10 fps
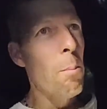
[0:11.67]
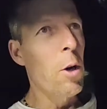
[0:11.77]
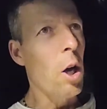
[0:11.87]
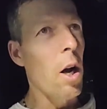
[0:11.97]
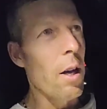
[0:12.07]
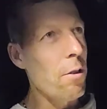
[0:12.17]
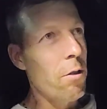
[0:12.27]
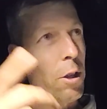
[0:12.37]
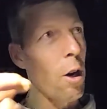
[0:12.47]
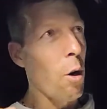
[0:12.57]

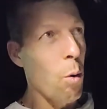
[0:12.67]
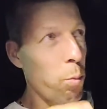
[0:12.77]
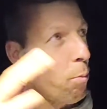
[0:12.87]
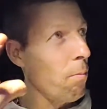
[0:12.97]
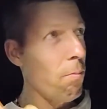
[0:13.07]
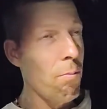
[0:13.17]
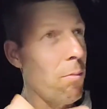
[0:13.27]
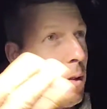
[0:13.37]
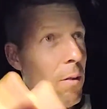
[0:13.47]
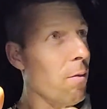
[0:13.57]
Because, you know,
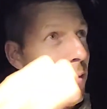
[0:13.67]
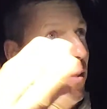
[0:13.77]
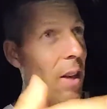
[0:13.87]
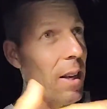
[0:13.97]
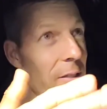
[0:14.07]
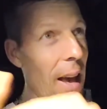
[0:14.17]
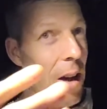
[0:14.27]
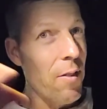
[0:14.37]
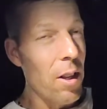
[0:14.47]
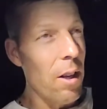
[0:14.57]
things
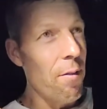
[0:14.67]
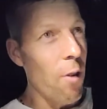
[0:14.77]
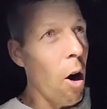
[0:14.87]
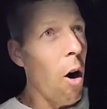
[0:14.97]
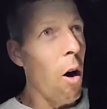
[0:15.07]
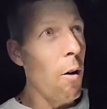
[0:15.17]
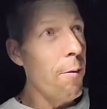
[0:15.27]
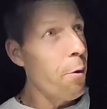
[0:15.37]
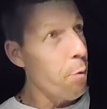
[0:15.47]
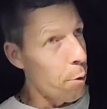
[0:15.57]
have to
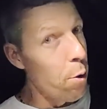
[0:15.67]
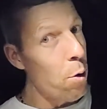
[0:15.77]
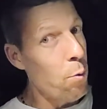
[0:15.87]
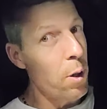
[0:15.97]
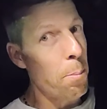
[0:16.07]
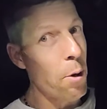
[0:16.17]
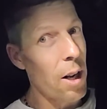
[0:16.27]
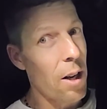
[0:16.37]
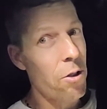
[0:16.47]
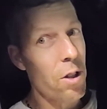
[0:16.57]
evolve through
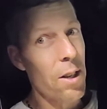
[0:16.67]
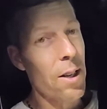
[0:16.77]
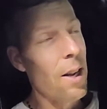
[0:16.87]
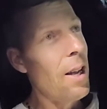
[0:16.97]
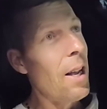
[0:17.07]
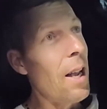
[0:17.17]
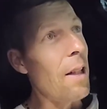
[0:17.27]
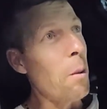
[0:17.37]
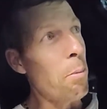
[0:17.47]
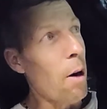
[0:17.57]
reproduction.
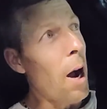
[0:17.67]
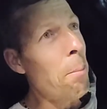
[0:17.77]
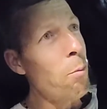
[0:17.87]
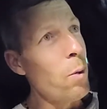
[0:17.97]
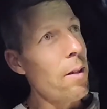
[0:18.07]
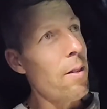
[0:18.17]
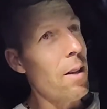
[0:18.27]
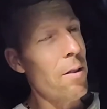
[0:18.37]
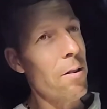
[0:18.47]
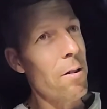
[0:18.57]
And the problem with
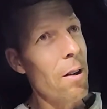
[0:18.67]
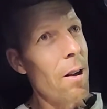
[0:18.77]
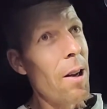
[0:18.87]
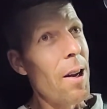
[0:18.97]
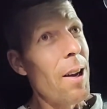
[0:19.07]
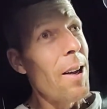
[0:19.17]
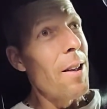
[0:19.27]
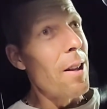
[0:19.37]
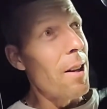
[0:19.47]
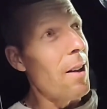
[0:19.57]
this
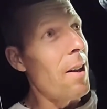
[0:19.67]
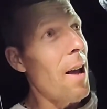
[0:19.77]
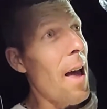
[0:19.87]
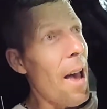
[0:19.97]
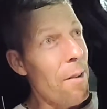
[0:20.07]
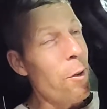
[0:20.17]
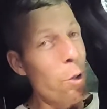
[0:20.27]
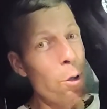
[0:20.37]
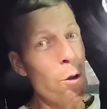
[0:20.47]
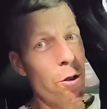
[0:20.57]

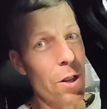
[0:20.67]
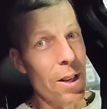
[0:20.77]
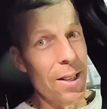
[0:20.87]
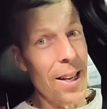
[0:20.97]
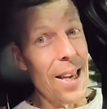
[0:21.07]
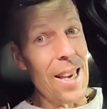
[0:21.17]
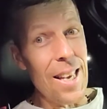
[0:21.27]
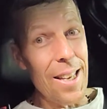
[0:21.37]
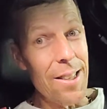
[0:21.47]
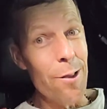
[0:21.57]
evolution
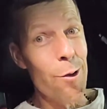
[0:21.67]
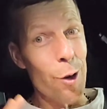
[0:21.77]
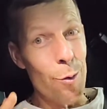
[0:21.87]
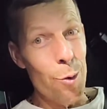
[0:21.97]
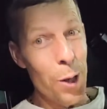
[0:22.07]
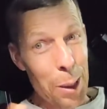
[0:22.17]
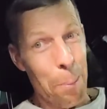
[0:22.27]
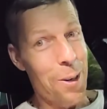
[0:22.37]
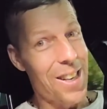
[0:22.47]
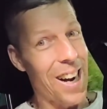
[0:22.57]
is
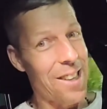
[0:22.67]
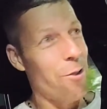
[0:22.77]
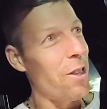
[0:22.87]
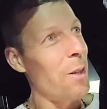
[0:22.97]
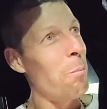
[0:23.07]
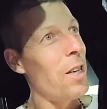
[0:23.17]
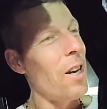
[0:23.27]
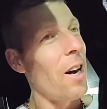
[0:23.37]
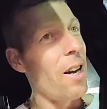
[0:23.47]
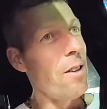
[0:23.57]
reproduction
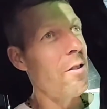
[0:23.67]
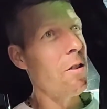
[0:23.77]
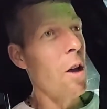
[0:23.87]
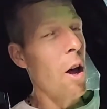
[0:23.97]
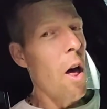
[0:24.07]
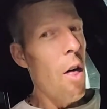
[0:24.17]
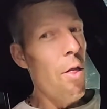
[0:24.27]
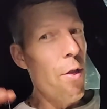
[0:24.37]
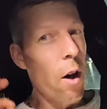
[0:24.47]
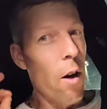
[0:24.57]
because
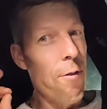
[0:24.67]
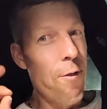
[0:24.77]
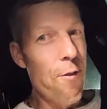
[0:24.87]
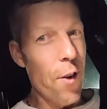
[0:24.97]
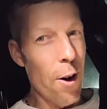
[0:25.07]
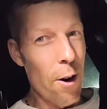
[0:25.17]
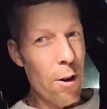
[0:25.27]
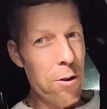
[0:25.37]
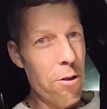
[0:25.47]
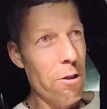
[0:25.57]
the
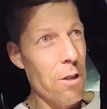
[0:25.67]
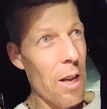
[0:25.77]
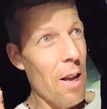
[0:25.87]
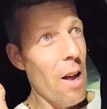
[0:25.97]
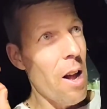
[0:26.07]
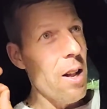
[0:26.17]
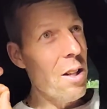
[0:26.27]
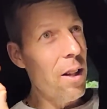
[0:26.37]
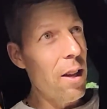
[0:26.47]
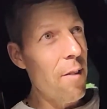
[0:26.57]
first
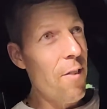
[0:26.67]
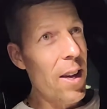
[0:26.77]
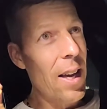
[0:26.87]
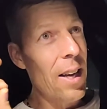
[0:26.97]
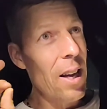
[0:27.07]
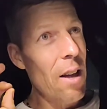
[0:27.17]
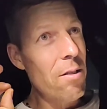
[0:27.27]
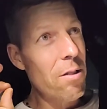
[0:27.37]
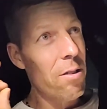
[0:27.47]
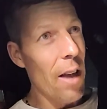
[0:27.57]
living
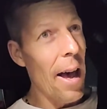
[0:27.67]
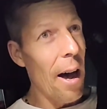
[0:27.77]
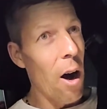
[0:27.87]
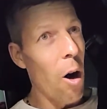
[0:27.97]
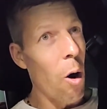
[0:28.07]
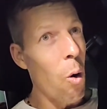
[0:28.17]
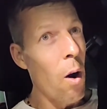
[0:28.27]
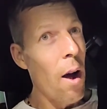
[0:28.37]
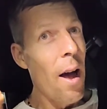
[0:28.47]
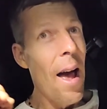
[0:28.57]
cell
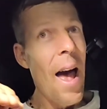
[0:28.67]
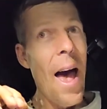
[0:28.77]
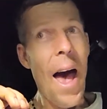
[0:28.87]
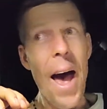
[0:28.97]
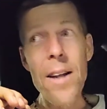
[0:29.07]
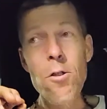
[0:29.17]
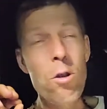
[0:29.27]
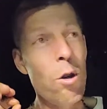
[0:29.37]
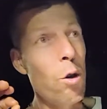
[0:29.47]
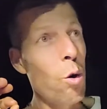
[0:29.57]
had
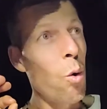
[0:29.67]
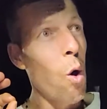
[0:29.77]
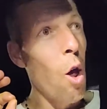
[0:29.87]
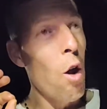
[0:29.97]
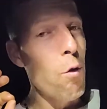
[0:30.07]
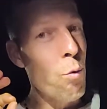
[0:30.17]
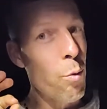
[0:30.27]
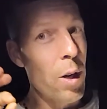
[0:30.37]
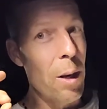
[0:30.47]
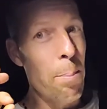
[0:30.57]
to
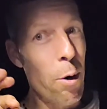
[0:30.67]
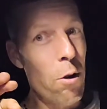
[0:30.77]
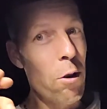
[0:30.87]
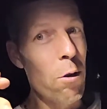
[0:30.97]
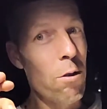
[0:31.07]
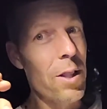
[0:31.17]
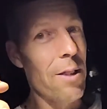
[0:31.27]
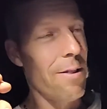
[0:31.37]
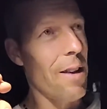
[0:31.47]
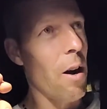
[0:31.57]
reproduce
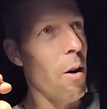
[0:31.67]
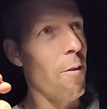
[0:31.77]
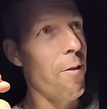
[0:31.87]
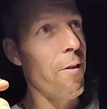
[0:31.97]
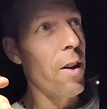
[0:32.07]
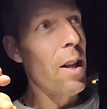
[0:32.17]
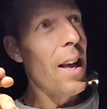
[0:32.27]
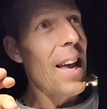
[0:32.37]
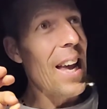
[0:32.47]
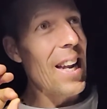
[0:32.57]
itself
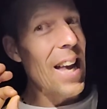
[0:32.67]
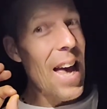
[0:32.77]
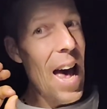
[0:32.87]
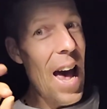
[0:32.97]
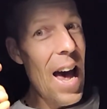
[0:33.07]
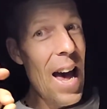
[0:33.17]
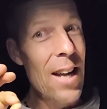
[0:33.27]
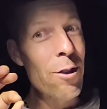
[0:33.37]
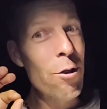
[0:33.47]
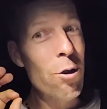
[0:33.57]
and it
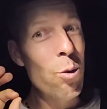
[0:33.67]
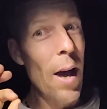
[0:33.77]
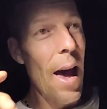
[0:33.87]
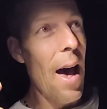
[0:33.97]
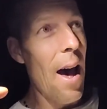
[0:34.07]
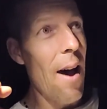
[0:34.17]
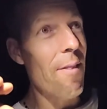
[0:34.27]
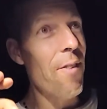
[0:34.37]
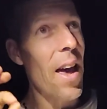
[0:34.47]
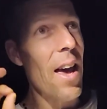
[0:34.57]
had to
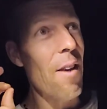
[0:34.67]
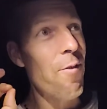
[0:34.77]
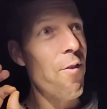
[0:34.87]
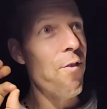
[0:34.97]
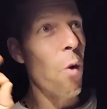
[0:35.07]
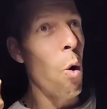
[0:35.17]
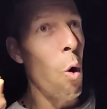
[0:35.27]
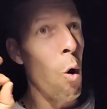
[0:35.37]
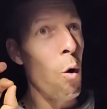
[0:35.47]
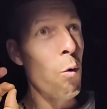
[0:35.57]
have a
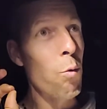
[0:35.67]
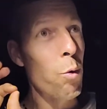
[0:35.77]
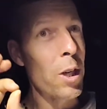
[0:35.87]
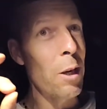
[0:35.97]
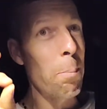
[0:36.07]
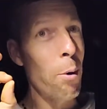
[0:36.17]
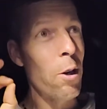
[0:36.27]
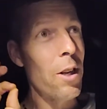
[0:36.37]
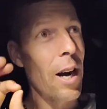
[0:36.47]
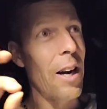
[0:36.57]
full
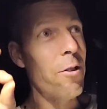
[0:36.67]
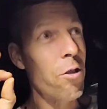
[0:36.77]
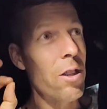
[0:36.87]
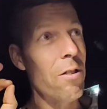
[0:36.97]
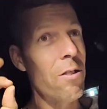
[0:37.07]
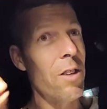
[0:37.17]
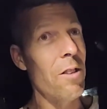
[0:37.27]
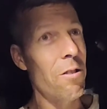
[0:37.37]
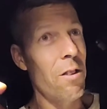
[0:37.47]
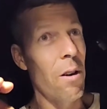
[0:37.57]
reproduction
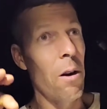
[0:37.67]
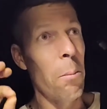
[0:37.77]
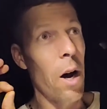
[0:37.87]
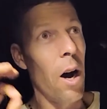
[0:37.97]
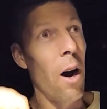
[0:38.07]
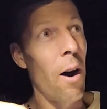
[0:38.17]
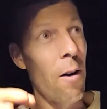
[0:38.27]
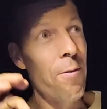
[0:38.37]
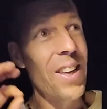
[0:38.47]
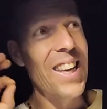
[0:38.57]
system
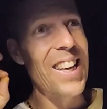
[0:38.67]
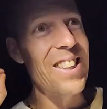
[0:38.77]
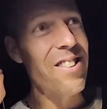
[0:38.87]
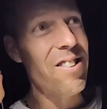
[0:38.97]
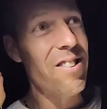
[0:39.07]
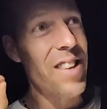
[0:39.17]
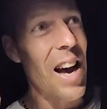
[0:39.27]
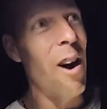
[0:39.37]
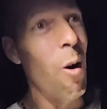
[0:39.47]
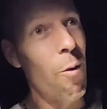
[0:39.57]
of
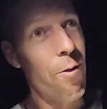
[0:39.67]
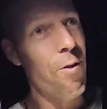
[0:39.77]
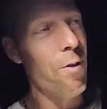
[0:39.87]
itself